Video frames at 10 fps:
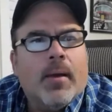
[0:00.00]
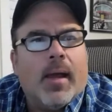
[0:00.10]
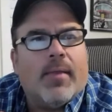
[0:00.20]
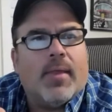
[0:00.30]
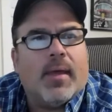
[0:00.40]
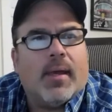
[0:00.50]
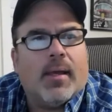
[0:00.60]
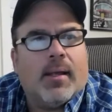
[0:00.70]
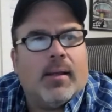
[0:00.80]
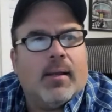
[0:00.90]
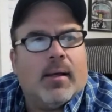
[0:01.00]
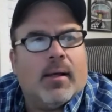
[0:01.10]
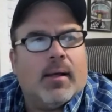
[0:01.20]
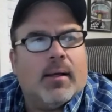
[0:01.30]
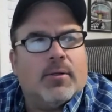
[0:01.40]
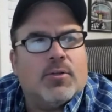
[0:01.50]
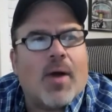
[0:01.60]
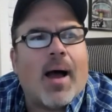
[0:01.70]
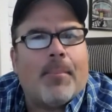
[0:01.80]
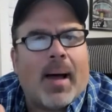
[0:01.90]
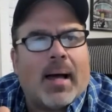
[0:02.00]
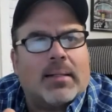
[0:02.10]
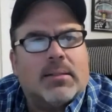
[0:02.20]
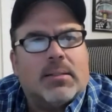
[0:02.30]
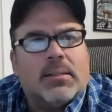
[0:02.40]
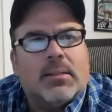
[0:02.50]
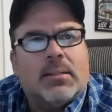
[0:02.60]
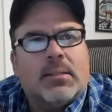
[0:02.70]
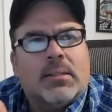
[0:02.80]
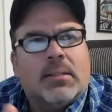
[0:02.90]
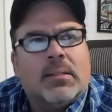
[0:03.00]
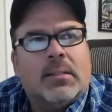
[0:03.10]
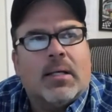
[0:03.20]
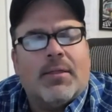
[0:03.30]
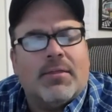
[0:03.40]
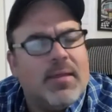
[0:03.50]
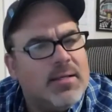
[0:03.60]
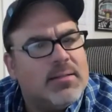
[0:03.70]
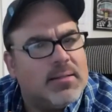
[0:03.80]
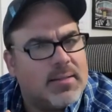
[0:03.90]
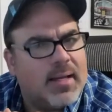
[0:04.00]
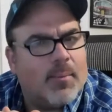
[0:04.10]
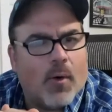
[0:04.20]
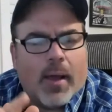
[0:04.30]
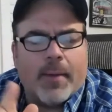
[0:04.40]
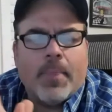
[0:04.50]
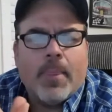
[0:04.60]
And then Dropbox, I think it's the same way.